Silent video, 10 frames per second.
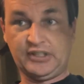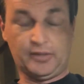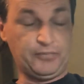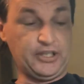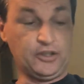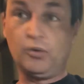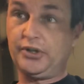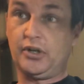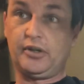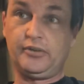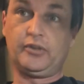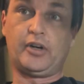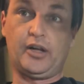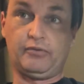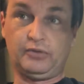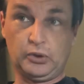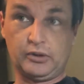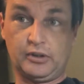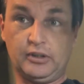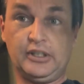something going on the ground
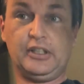floor